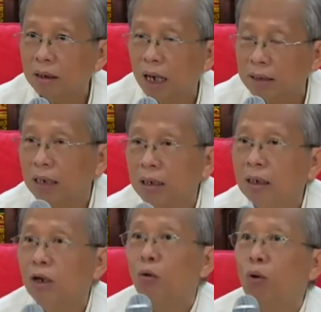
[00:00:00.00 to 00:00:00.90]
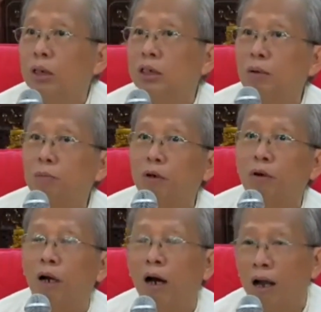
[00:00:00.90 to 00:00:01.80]
And then, what is happening?
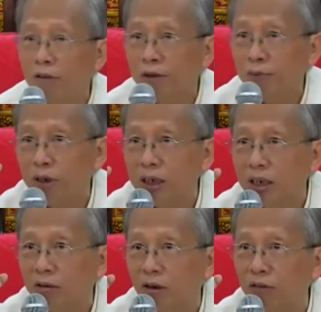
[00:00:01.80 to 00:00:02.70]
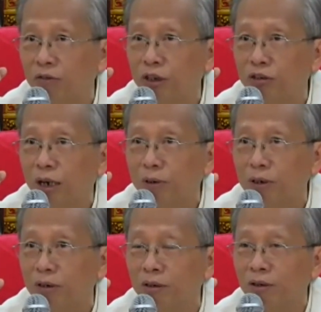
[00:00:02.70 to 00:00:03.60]
Right? Everybody now got video
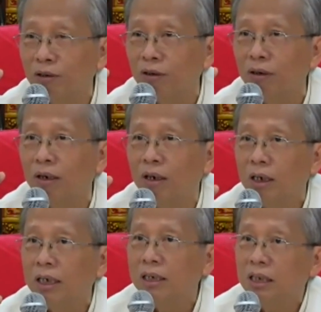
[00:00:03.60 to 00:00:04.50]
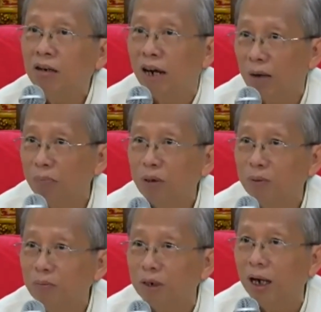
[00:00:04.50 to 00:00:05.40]
camera. Oh. Instead of helping
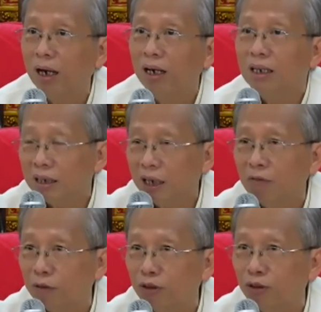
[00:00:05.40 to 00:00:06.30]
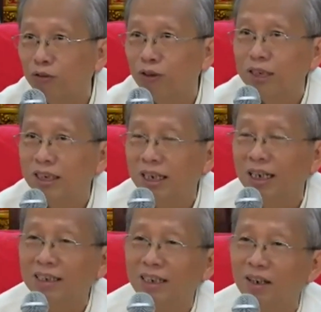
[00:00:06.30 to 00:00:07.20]
people, take photo first,
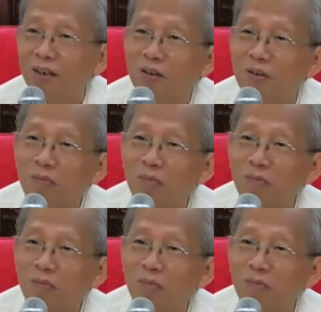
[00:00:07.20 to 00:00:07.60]
understand? Or?